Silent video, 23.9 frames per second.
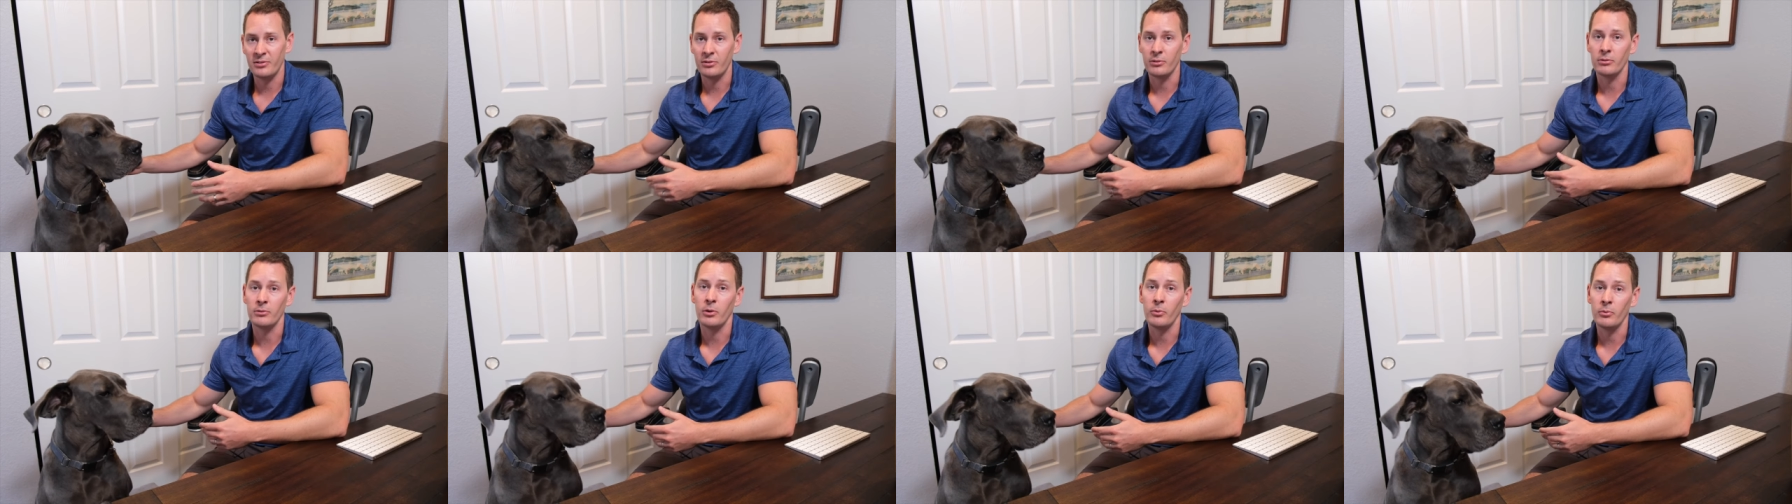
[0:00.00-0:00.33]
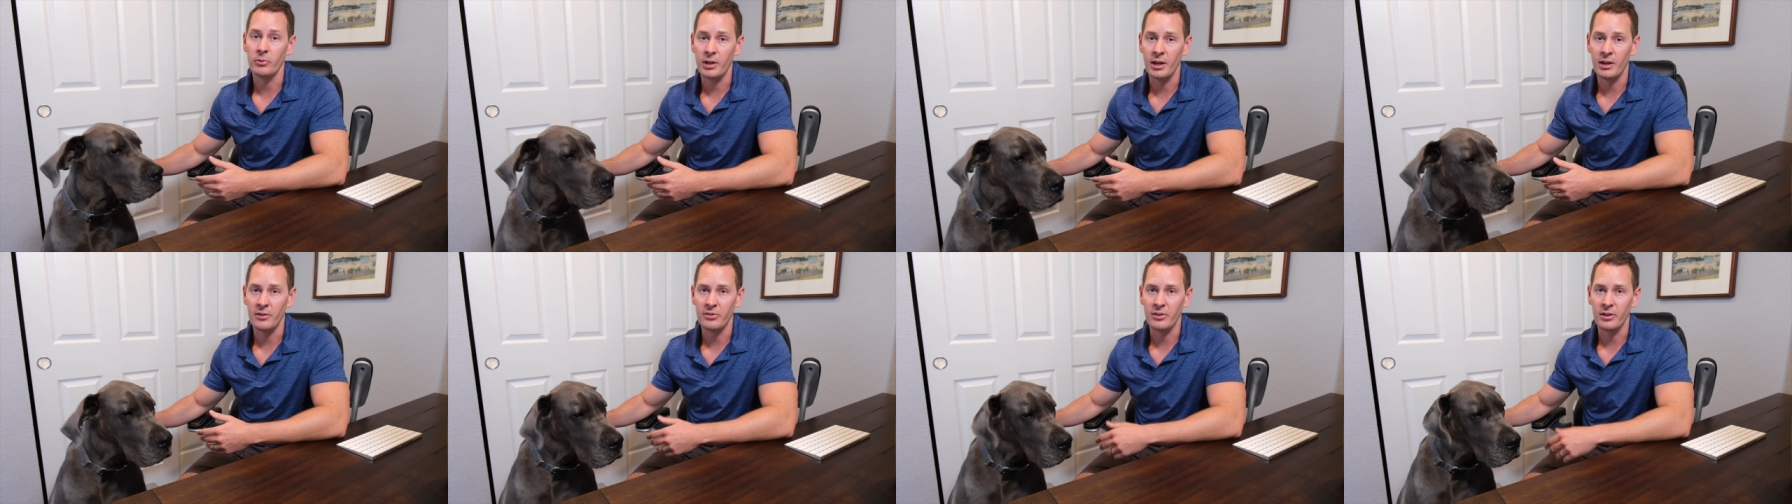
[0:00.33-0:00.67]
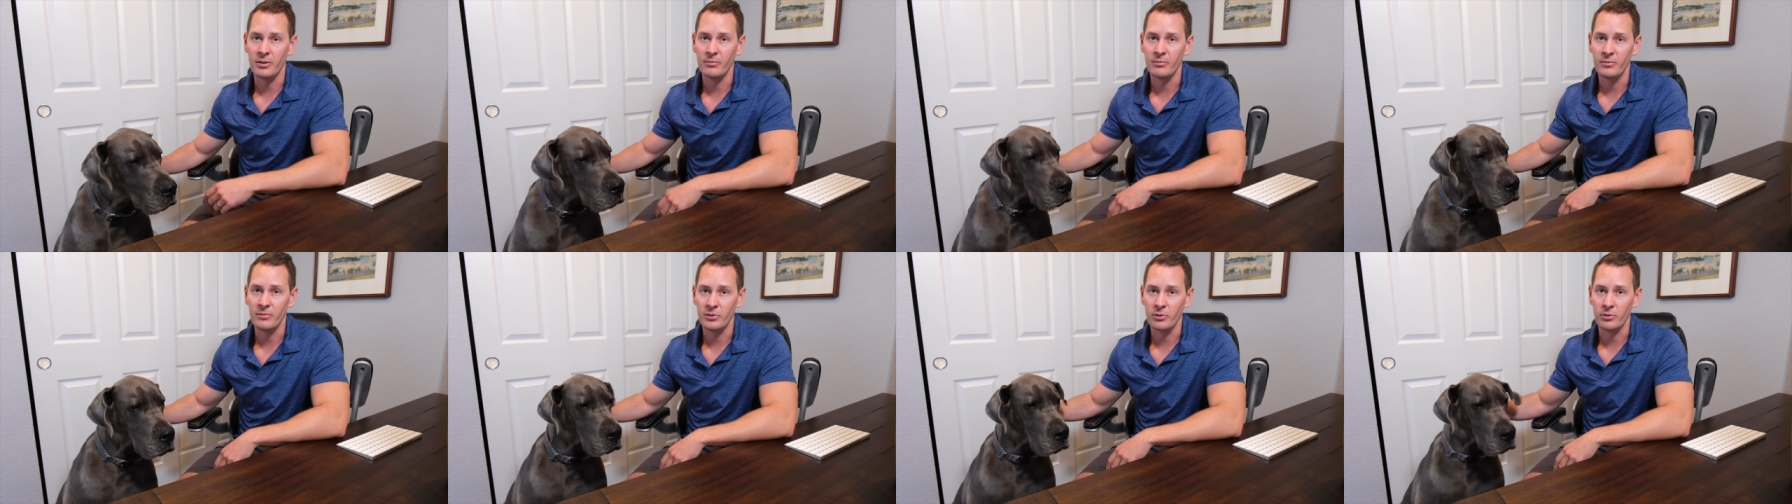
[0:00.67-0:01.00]
to locate
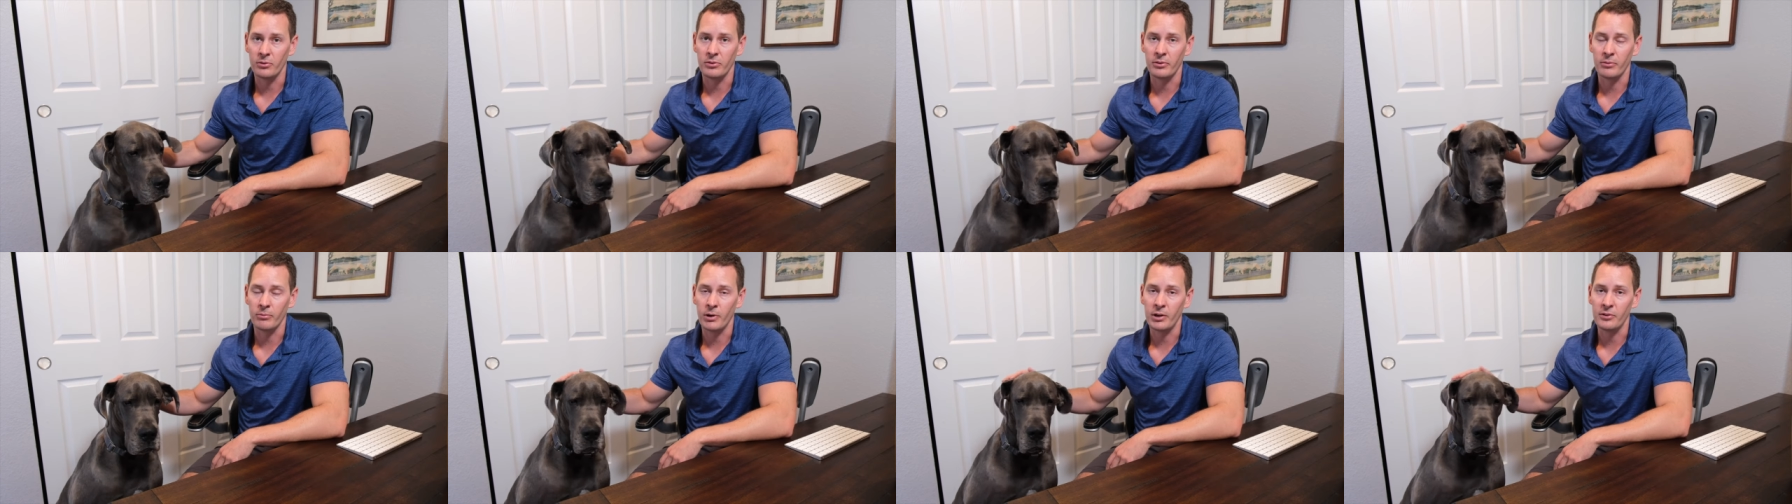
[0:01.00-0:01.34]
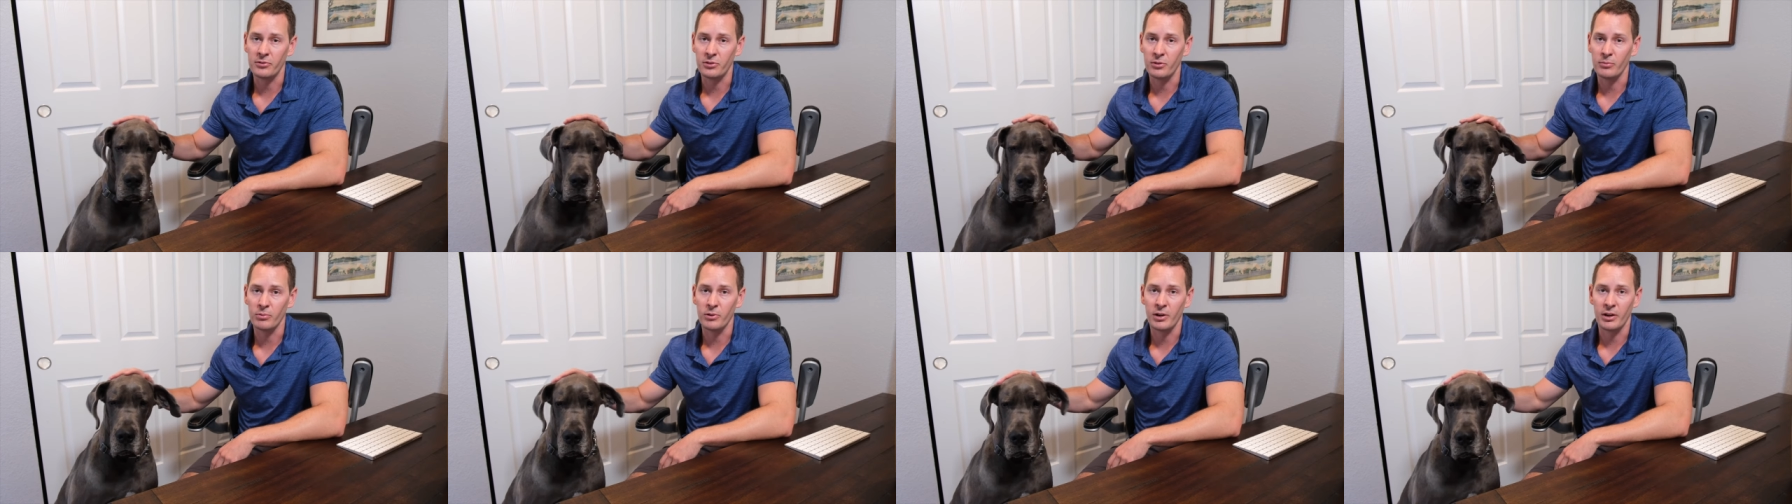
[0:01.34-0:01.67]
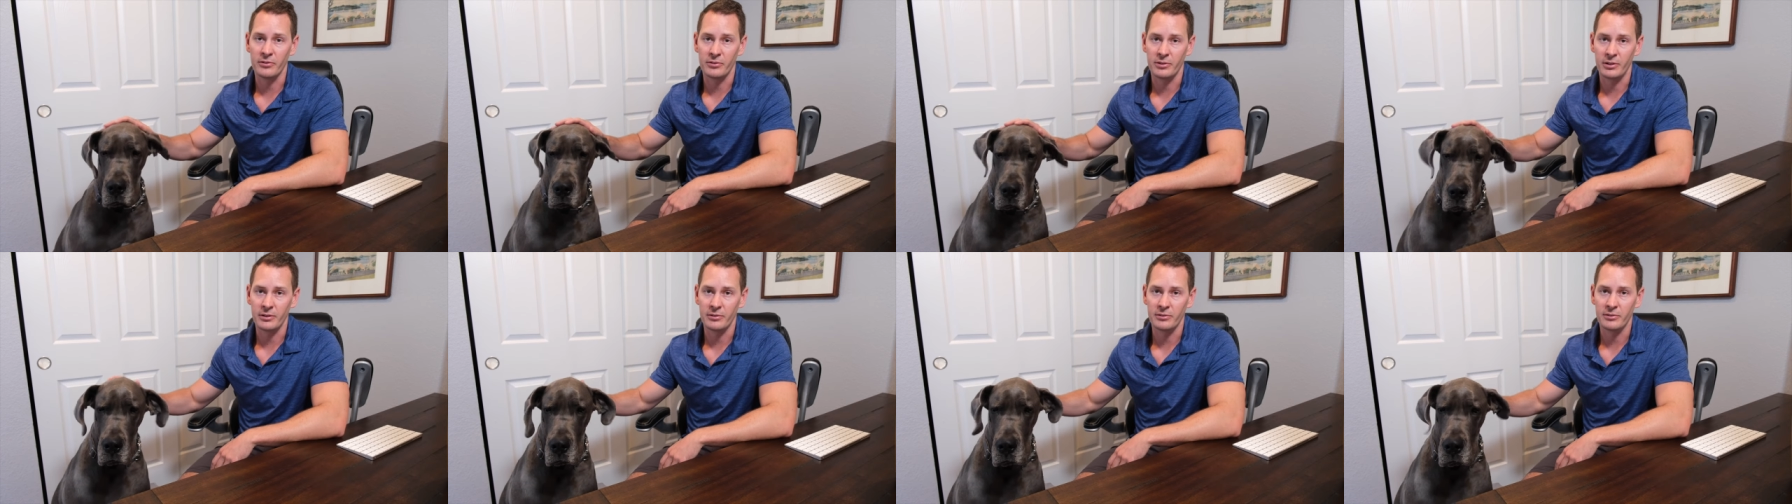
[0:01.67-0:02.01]
them during the rescue
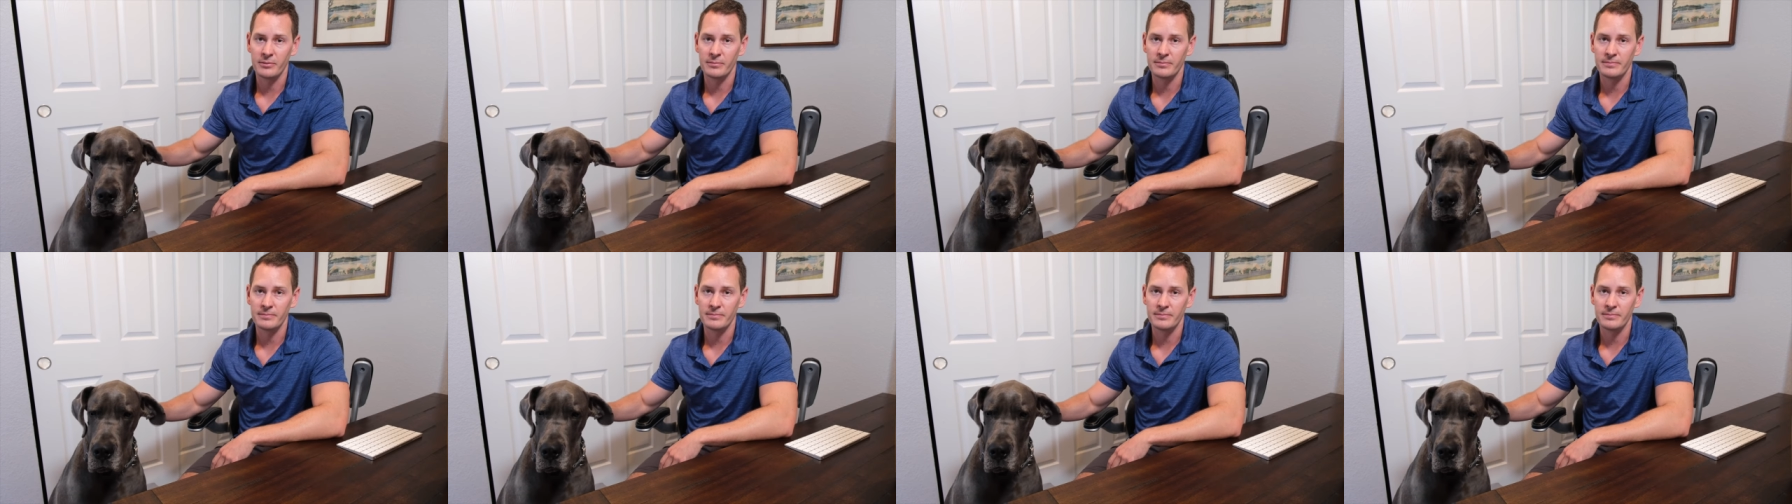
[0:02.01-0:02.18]
process.